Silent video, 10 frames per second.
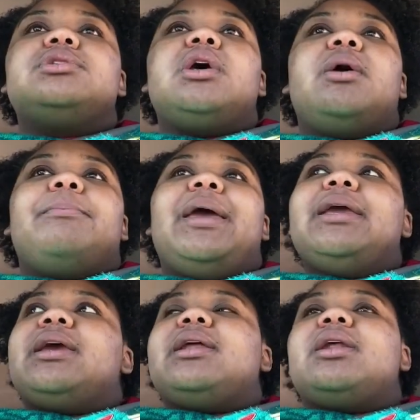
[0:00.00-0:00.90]

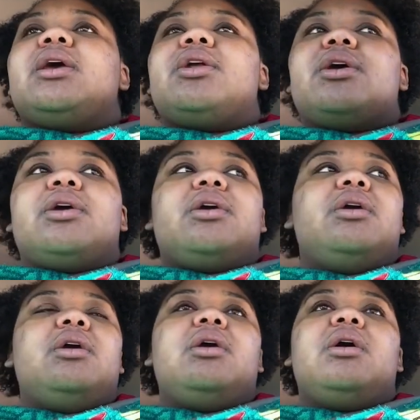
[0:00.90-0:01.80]
making dinner,
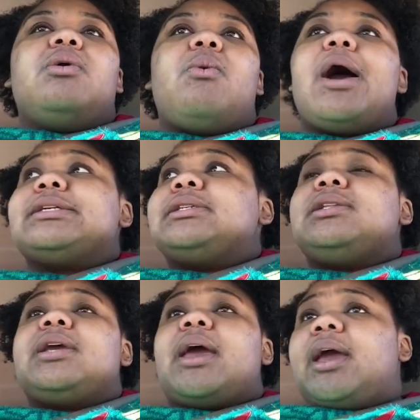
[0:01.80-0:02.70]
watching the
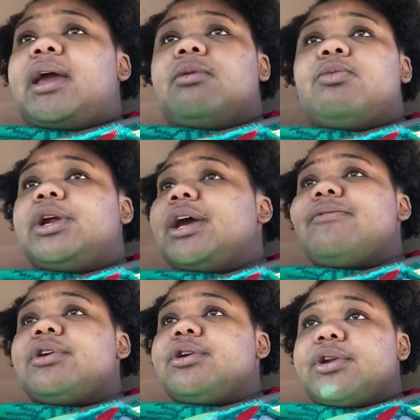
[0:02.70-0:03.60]
game, whatever
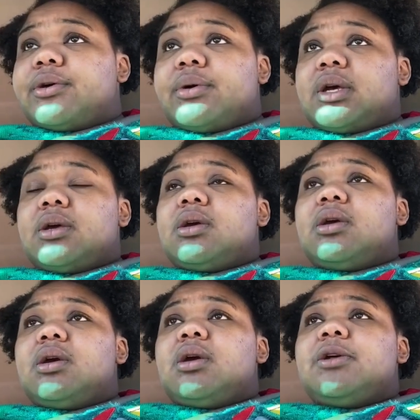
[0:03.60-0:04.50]
you're
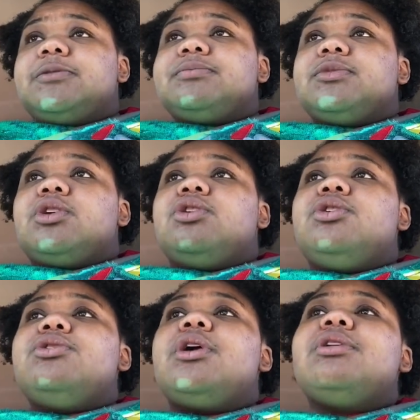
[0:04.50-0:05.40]
doing. You
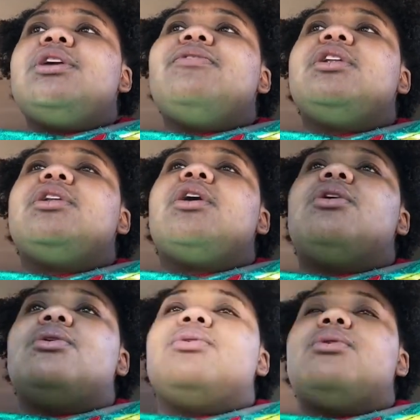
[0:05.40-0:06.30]
don't even
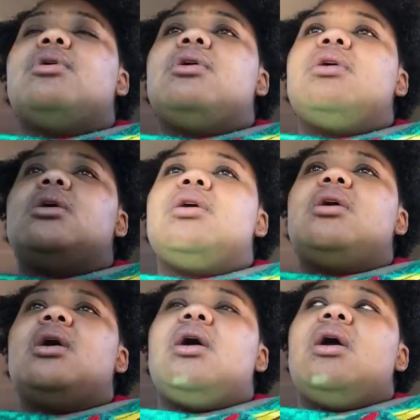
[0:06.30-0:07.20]
know
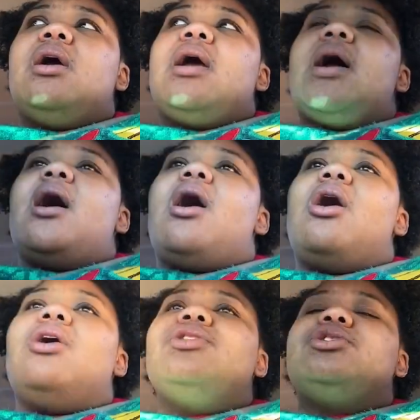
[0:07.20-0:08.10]

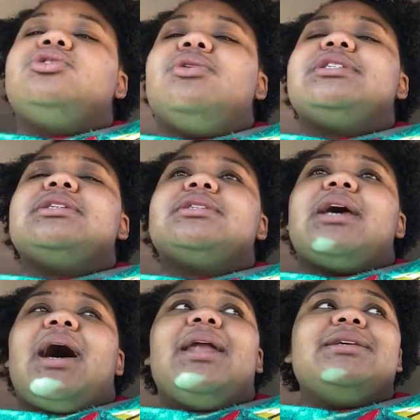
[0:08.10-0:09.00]
all the choices
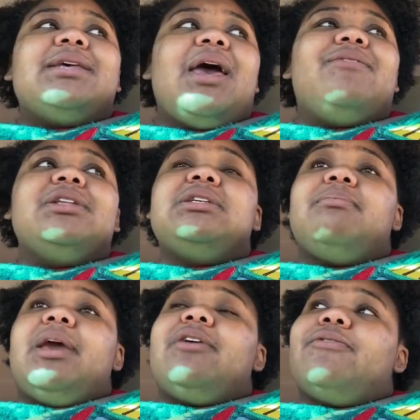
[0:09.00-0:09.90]
God is having to
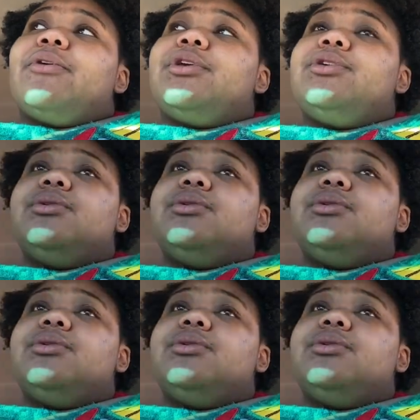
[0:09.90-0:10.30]
make for you